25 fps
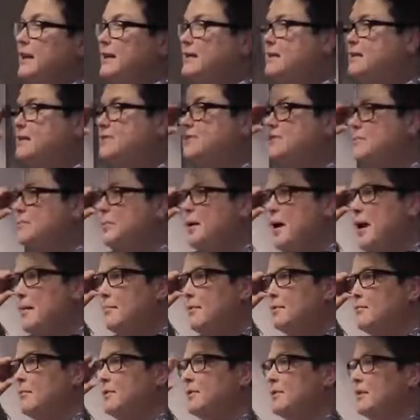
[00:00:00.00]
this is the
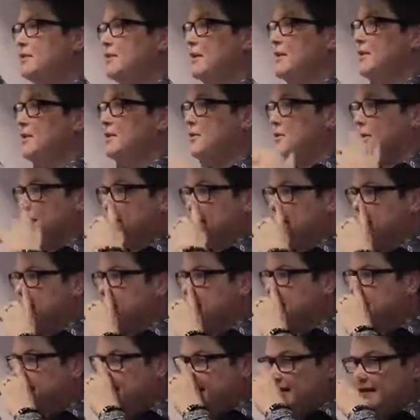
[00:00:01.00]
problem with the credit card
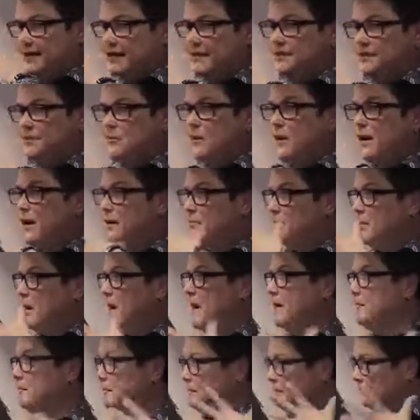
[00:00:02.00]
things, and that's why I'm,
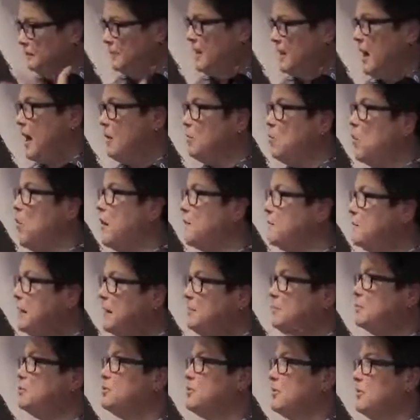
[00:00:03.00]
I'm I want
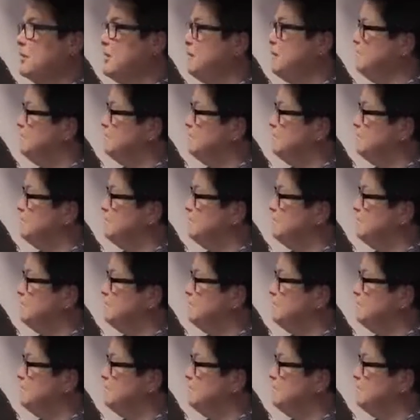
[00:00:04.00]
people to